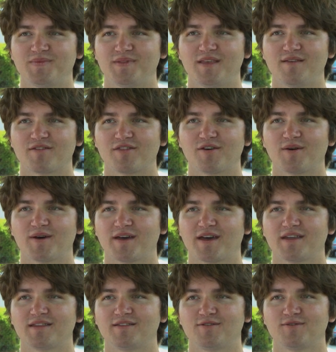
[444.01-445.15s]
even though I
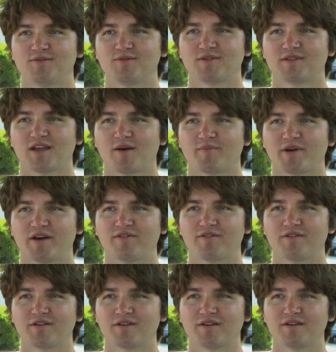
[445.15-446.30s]
had to stop
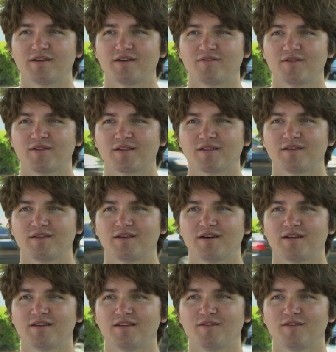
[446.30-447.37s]
offering it, I recently got an